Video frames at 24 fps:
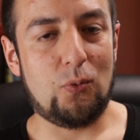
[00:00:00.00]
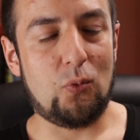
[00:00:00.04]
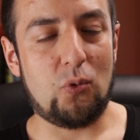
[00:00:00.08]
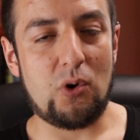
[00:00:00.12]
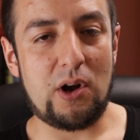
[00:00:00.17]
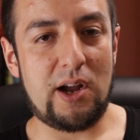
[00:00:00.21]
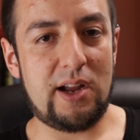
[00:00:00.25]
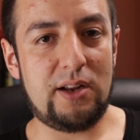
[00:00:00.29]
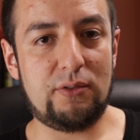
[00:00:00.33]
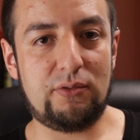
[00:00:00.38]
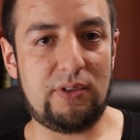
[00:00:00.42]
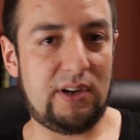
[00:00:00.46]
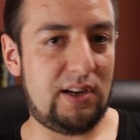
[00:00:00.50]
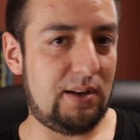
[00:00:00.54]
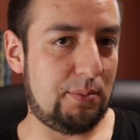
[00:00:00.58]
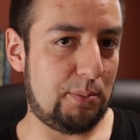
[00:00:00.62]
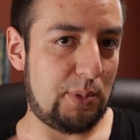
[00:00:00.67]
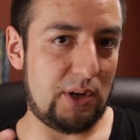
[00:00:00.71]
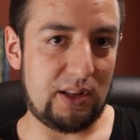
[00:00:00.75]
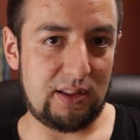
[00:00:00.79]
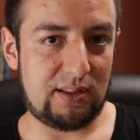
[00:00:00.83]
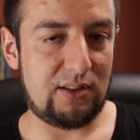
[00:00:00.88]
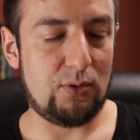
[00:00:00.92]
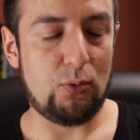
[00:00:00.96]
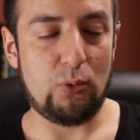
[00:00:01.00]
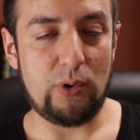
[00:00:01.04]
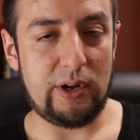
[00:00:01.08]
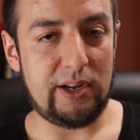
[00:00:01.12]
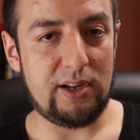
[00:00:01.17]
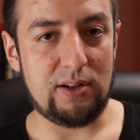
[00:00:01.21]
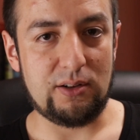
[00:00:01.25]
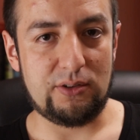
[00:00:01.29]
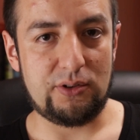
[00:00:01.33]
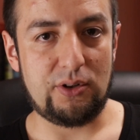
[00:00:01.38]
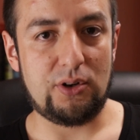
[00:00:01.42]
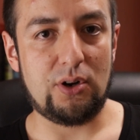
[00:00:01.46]
Why reinvent the
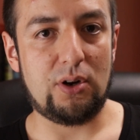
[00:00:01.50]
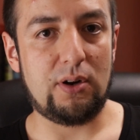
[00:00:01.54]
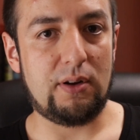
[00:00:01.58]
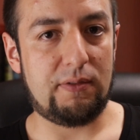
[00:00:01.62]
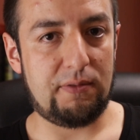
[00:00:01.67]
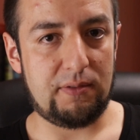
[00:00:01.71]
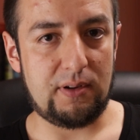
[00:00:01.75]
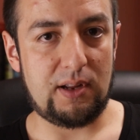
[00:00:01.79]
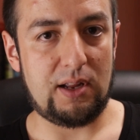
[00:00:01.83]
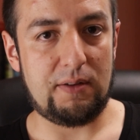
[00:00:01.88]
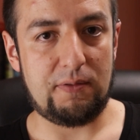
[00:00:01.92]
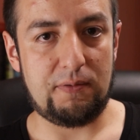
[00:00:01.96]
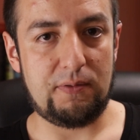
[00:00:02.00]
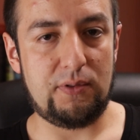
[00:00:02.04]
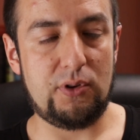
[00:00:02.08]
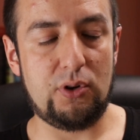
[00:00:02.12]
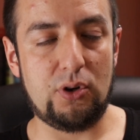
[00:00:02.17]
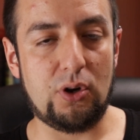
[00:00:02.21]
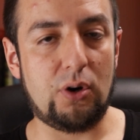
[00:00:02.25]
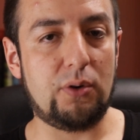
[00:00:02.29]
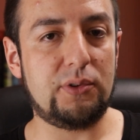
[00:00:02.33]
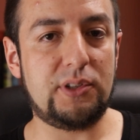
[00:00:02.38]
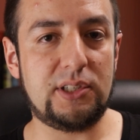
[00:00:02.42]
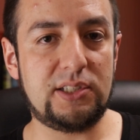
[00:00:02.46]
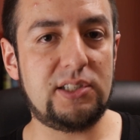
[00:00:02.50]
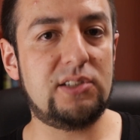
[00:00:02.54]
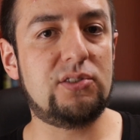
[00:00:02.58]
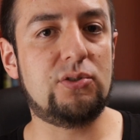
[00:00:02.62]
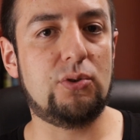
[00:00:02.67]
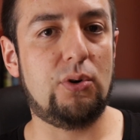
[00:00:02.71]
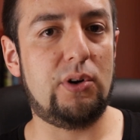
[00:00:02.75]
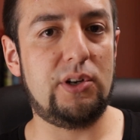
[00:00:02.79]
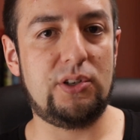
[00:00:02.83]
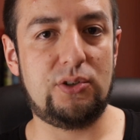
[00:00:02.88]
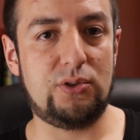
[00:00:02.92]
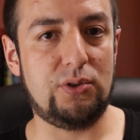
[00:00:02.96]
wheel? If you know this is
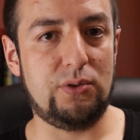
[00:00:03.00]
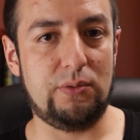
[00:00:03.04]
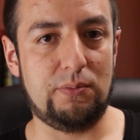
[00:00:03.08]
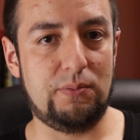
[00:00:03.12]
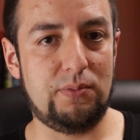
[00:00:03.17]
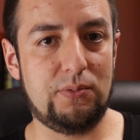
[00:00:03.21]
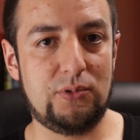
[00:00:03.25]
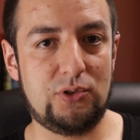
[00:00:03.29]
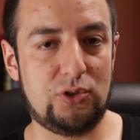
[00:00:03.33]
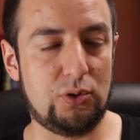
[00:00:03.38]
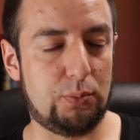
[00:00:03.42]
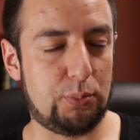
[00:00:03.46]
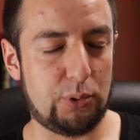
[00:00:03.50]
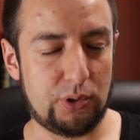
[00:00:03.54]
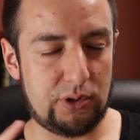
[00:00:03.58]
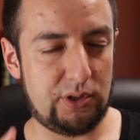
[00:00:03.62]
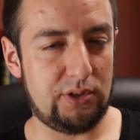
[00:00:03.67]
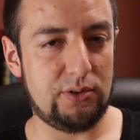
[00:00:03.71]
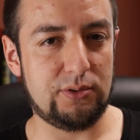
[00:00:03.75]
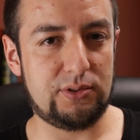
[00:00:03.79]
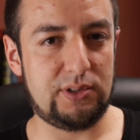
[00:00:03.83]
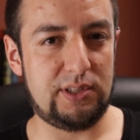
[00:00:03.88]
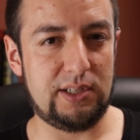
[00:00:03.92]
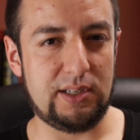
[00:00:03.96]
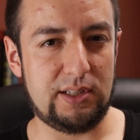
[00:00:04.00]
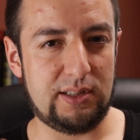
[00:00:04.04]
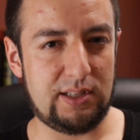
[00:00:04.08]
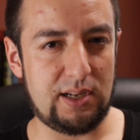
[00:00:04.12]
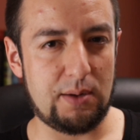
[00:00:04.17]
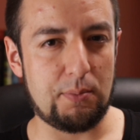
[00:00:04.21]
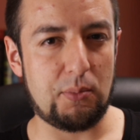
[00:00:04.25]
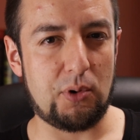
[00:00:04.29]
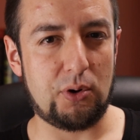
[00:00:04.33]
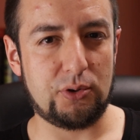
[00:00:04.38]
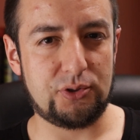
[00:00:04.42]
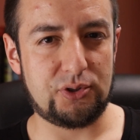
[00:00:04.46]
going to produce the
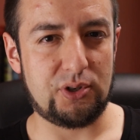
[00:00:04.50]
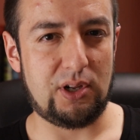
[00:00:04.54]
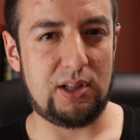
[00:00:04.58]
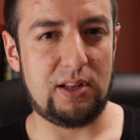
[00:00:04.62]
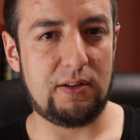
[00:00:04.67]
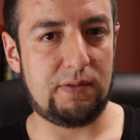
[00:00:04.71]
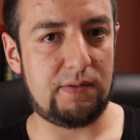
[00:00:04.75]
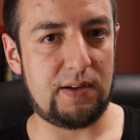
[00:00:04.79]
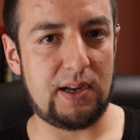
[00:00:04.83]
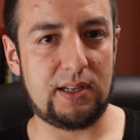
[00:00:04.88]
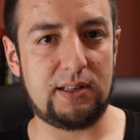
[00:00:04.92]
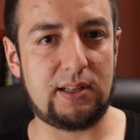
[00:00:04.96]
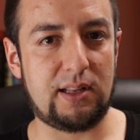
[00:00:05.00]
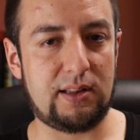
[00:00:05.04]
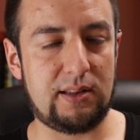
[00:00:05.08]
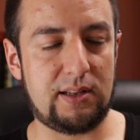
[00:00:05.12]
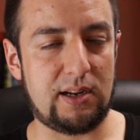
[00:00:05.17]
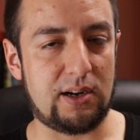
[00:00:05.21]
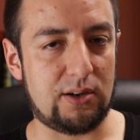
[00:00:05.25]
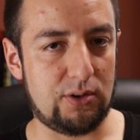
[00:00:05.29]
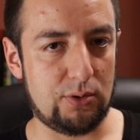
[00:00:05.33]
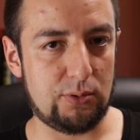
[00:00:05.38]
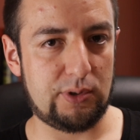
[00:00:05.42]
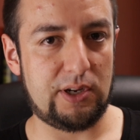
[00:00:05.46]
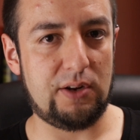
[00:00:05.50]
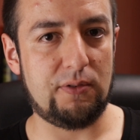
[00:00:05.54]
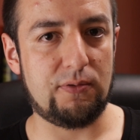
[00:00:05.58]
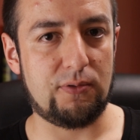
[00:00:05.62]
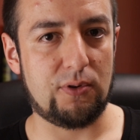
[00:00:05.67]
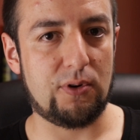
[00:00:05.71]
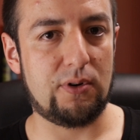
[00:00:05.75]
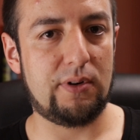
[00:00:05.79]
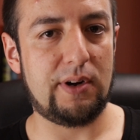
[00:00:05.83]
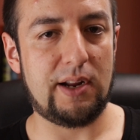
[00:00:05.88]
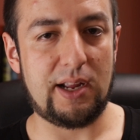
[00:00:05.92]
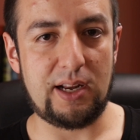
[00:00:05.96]
emotional effect that they are looking
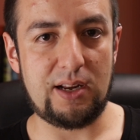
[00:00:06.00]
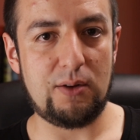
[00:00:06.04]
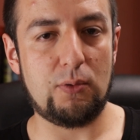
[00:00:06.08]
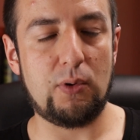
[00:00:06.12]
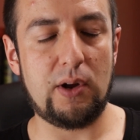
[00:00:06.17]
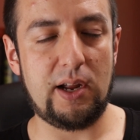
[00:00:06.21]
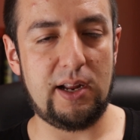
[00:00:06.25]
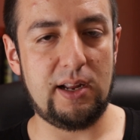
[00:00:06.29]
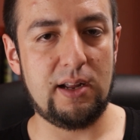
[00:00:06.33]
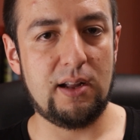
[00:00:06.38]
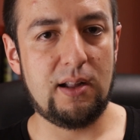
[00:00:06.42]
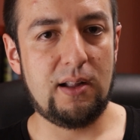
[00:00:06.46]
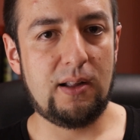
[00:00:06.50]
for anyway.